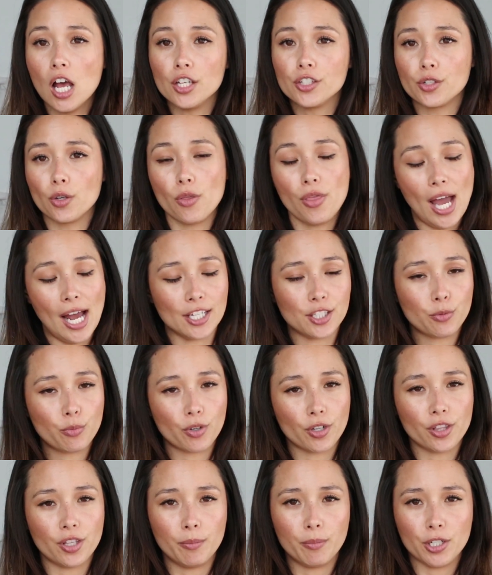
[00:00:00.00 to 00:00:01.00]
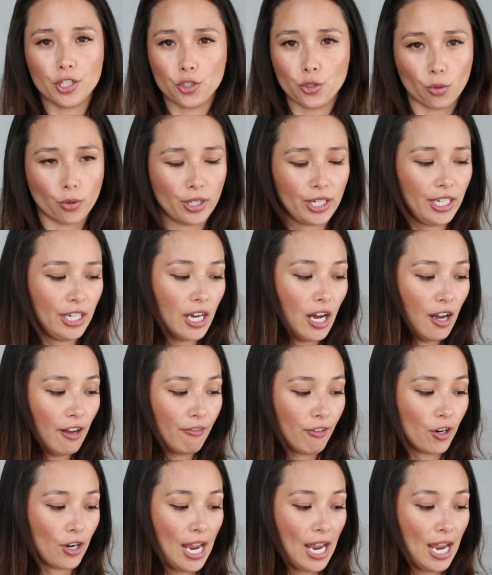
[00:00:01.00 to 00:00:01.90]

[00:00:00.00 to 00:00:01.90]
so that's where the majority of